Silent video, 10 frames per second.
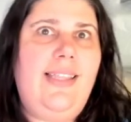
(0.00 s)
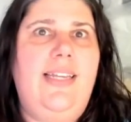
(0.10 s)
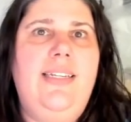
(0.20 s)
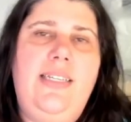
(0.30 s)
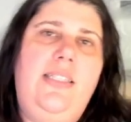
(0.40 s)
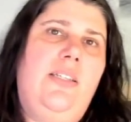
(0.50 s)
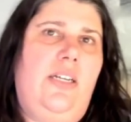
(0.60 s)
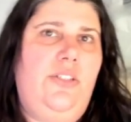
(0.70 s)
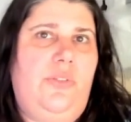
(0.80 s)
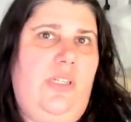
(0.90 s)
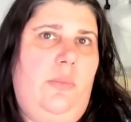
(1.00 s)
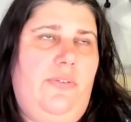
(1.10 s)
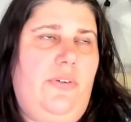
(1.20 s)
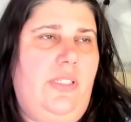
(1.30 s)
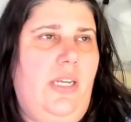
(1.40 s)
that is inside your stomach,
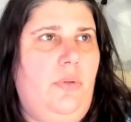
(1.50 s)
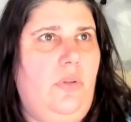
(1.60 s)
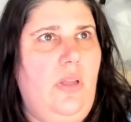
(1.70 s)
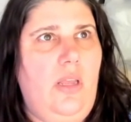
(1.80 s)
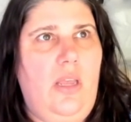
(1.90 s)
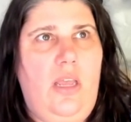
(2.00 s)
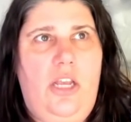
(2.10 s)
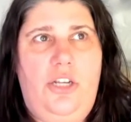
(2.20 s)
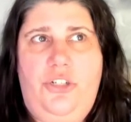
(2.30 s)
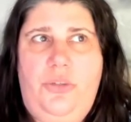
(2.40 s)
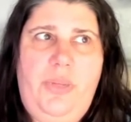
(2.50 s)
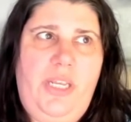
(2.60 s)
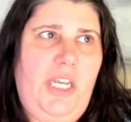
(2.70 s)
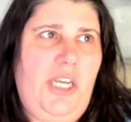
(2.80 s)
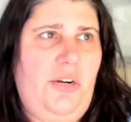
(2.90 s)
for example, should
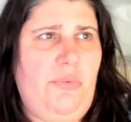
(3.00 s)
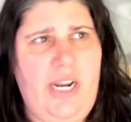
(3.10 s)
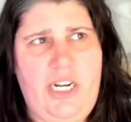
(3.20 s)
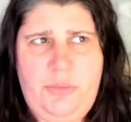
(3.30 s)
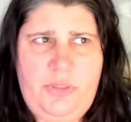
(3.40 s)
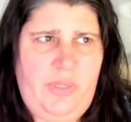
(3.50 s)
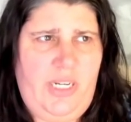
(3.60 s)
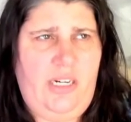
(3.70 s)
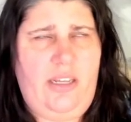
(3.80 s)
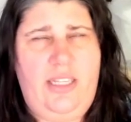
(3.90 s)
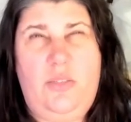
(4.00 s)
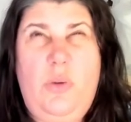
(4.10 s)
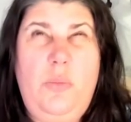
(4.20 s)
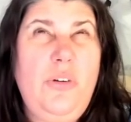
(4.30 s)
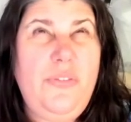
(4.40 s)
be in a range between, I think it's
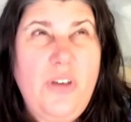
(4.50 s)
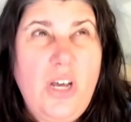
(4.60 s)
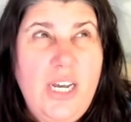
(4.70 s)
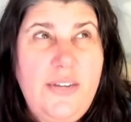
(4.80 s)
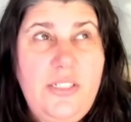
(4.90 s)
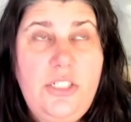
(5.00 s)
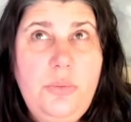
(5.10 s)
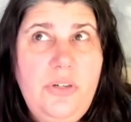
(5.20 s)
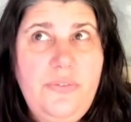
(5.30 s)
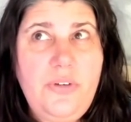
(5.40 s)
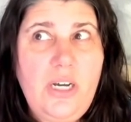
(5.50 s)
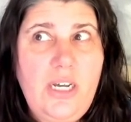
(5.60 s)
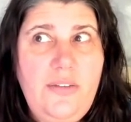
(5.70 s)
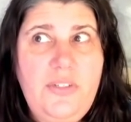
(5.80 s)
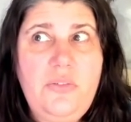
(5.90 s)
1.5 to
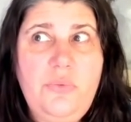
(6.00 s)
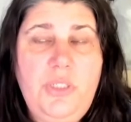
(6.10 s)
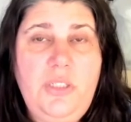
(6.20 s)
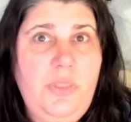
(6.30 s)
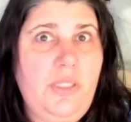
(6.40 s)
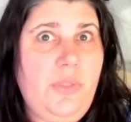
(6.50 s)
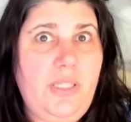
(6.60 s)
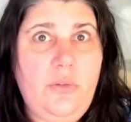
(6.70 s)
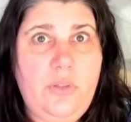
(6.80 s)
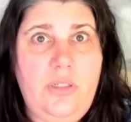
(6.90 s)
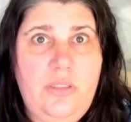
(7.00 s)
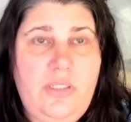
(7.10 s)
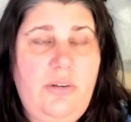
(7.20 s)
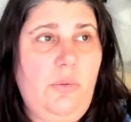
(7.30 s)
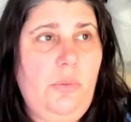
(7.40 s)
2.5 is really, really, really good.
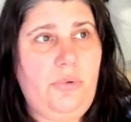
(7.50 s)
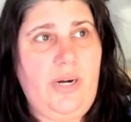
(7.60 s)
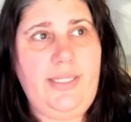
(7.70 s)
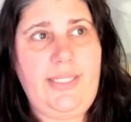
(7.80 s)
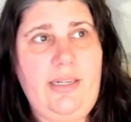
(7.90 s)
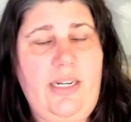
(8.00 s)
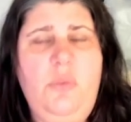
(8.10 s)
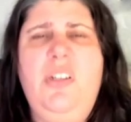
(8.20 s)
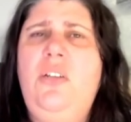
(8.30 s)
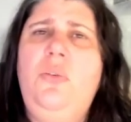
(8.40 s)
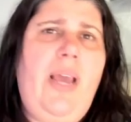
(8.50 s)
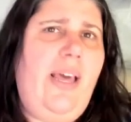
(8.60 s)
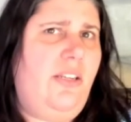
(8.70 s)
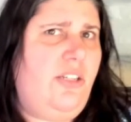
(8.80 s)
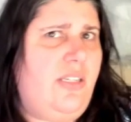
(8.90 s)
So it will break down, it will kill
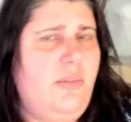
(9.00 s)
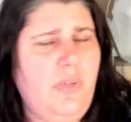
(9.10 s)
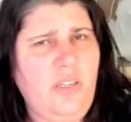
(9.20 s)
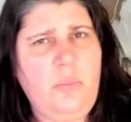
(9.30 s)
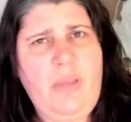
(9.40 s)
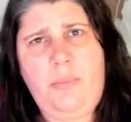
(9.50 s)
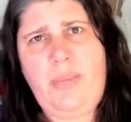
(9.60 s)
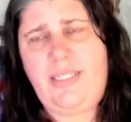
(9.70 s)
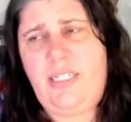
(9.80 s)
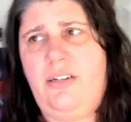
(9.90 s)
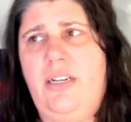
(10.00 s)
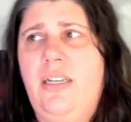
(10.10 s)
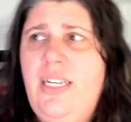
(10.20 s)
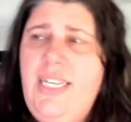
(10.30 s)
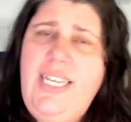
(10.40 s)
pathogens, it will kill bad bacteria,
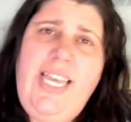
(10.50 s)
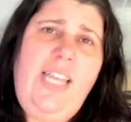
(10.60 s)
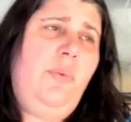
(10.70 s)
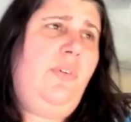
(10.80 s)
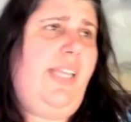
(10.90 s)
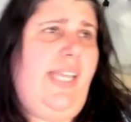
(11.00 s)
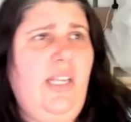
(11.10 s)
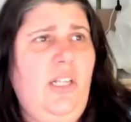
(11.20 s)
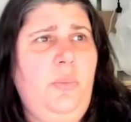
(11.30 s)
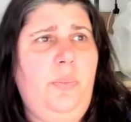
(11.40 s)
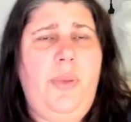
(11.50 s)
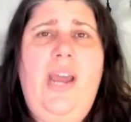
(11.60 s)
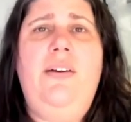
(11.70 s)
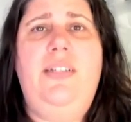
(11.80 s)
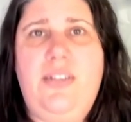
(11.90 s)
it will kill
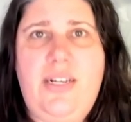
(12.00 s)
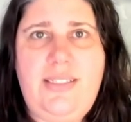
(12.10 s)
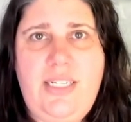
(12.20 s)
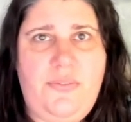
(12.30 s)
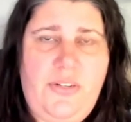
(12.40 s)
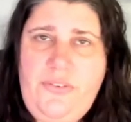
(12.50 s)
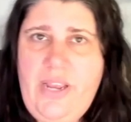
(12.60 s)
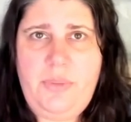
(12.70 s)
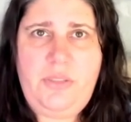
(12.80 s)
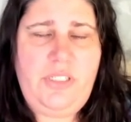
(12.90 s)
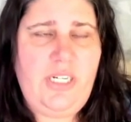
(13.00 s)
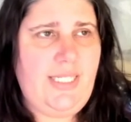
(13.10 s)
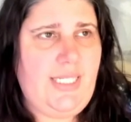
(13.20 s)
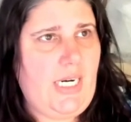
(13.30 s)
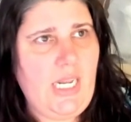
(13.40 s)
parasites, even if you happen to
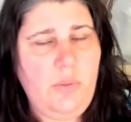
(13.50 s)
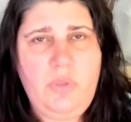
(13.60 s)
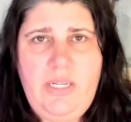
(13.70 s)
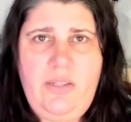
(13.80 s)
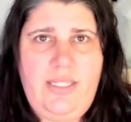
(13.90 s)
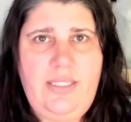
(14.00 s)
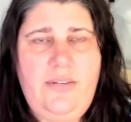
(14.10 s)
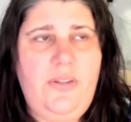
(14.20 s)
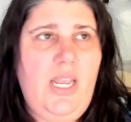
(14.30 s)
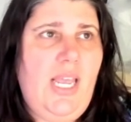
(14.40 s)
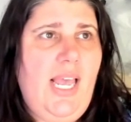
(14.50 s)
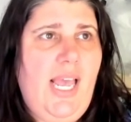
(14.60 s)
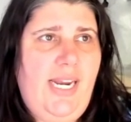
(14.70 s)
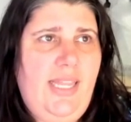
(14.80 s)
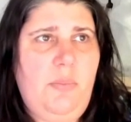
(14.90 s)
ingest any, it will kill that stuff.
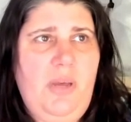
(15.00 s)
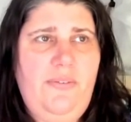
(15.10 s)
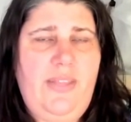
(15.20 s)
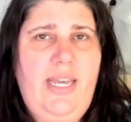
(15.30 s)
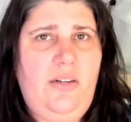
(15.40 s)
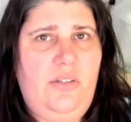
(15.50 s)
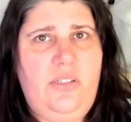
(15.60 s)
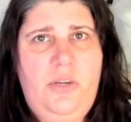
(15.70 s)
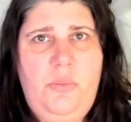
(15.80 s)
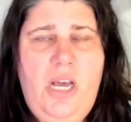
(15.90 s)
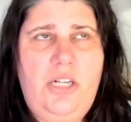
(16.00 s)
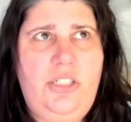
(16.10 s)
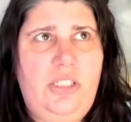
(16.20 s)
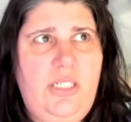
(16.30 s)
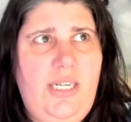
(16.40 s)
Anything above that, not so
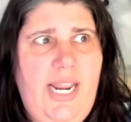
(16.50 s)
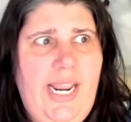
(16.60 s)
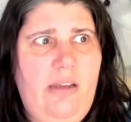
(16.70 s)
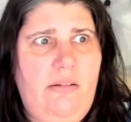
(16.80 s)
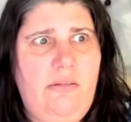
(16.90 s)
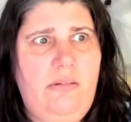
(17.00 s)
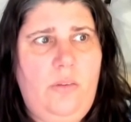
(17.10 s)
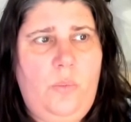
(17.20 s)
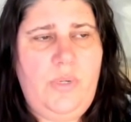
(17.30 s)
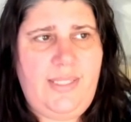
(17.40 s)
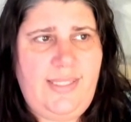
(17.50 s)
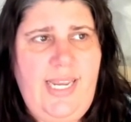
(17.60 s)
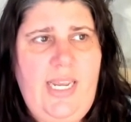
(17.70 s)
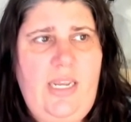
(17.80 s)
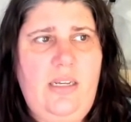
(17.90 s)
much. Now, with
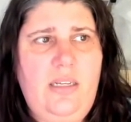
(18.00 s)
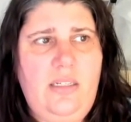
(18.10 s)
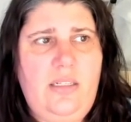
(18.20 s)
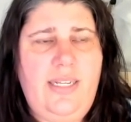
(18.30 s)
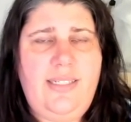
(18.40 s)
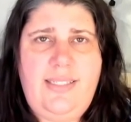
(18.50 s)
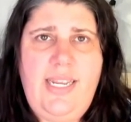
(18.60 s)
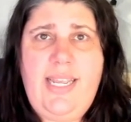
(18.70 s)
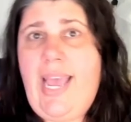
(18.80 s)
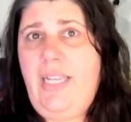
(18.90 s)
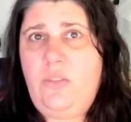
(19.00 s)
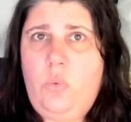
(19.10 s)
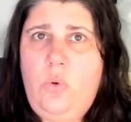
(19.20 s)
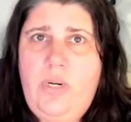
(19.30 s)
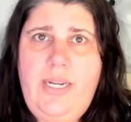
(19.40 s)
zinc, like zinc and
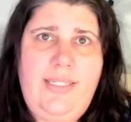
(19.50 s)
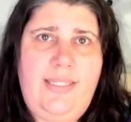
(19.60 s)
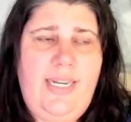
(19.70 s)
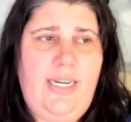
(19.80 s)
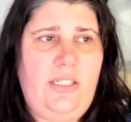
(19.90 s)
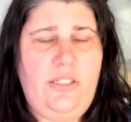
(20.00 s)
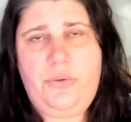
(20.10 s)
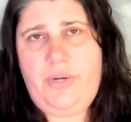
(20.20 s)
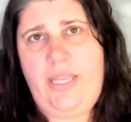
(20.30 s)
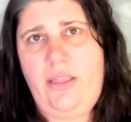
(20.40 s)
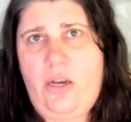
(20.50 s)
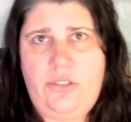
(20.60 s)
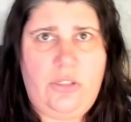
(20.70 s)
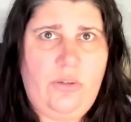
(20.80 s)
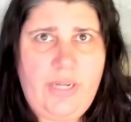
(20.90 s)
water is needed to create the
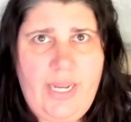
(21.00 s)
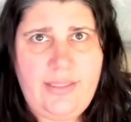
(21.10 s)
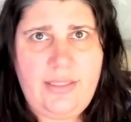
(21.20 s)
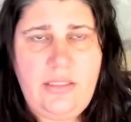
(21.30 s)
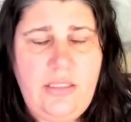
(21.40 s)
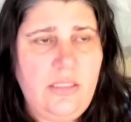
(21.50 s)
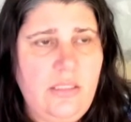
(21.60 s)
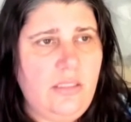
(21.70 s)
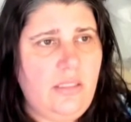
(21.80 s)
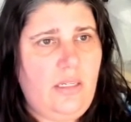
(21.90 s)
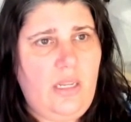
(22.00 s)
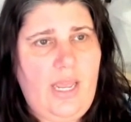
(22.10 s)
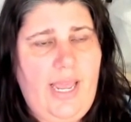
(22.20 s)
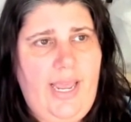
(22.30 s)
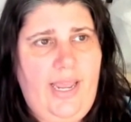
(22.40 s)
hydrochloric acid.
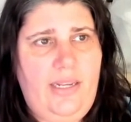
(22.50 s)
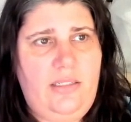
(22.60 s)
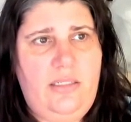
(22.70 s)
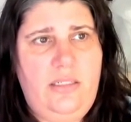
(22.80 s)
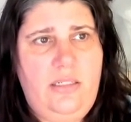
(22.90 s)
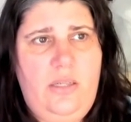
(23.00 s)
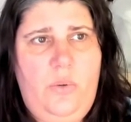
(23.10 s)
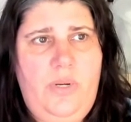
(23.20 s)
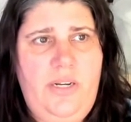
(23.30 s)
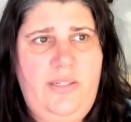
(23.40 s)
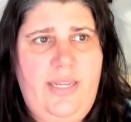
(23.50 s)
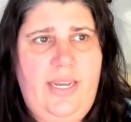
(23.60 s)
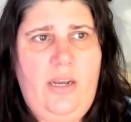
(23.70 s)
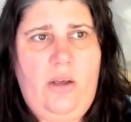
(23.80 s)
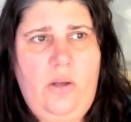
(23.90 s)
And when you
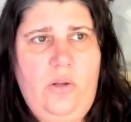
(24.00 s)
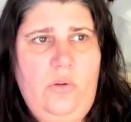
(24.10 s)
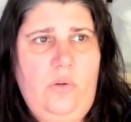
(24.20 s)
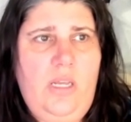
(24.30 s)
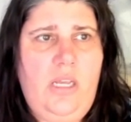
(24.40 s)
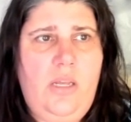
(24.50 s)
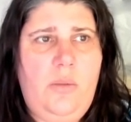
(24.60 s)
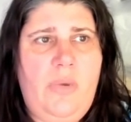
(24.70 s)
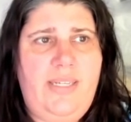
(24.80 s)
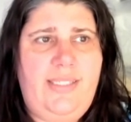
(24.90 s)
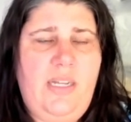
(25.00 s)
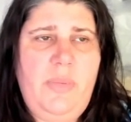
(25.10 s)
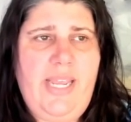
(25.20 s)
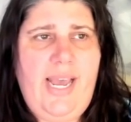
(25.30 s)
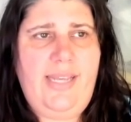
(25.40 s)
say, oh, my
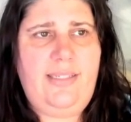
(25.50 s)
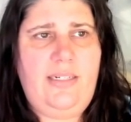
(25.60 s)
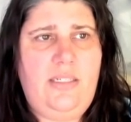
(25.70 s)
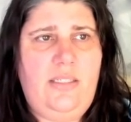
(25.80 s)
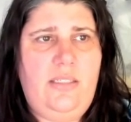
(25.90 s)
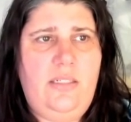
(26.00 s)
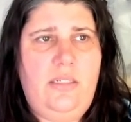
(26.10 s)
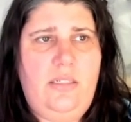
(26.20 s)
stomach acid is